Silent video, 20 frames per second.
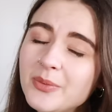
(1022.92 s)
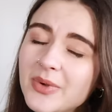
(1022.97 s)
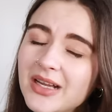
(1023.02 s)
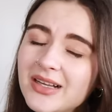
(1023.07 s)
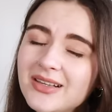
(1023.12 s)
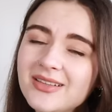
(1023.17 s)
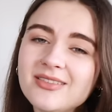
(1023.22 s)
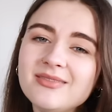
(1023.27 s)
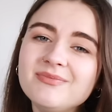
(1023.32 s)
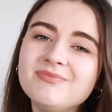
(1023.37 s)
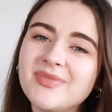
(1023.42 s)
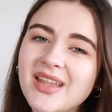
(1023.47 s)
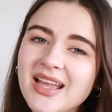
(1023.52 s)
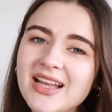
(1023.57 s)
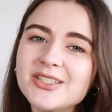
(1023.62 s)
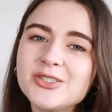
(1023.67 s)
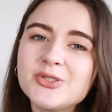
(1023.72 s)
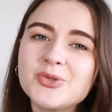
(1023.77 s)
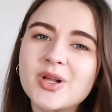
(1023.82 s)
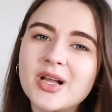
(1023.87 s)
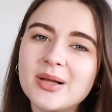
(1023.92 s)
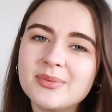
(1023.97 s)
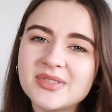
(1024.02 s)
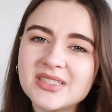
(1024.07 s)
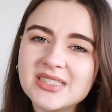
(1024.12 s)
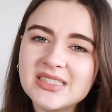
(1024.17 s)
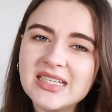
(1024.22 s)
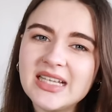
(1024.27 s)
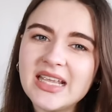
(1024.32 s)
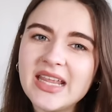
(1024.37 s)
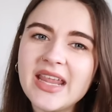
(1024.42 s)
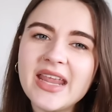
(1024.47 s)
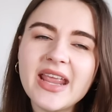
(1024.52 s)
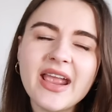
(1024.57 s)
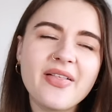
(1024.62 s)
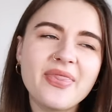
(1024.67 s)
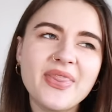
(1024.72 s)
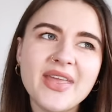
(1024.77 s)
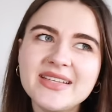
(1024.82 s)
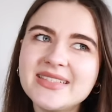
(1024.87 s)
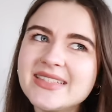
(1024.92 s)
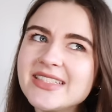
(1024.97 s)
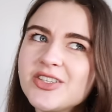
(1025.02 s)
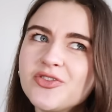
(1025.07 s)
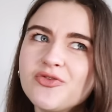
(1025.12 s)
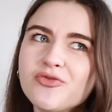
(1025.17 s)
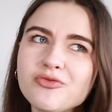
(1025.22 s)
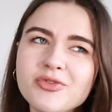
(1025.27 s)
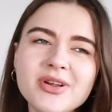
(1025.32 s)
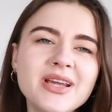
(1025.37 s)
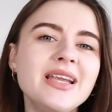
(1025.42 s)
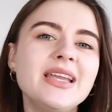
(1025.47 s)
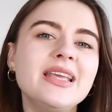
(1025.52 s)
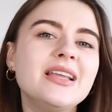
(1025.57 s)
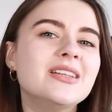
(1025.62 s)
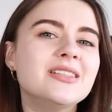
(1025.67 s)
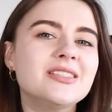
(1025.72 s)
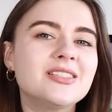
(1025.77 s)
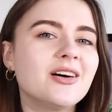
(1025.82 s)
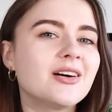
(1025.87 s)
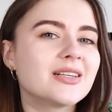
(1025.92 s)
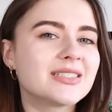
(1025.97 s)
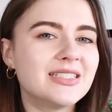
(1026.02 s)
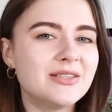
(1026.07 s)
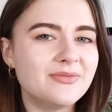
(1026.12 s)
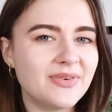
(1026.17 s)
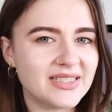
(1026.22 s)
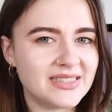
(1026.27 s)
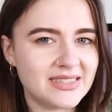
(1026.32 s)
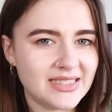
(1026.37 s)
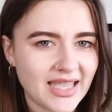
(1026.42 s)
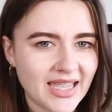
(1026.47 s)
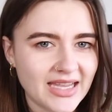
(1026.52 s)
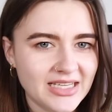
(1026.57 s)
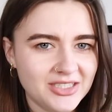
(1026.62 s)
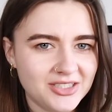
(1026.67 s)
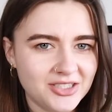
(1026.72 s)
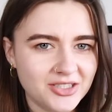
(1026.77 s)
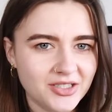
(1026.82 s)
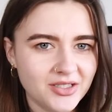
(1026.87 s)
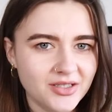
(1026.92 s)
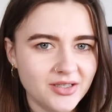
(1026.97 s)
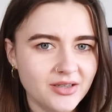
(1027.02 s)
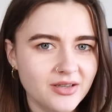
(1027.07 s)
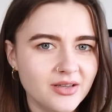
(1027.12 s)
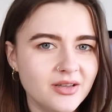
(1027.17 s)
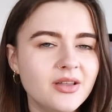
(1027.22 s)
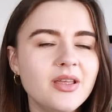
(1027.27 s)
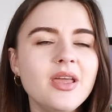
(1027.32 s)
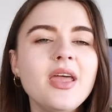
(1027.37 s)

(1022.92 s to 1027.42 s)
well, as you'll come to see, they didn't really conduct an investigation.